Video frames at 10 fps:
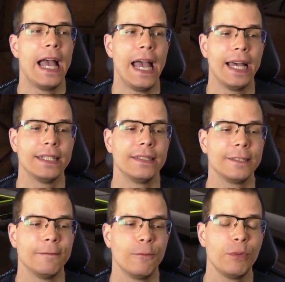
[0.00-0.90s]

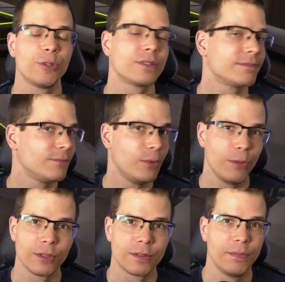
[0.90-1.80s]
And we
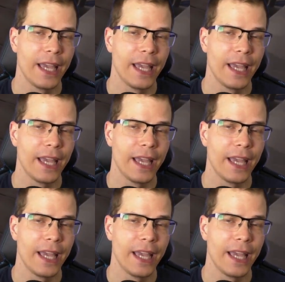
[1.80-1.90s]
would be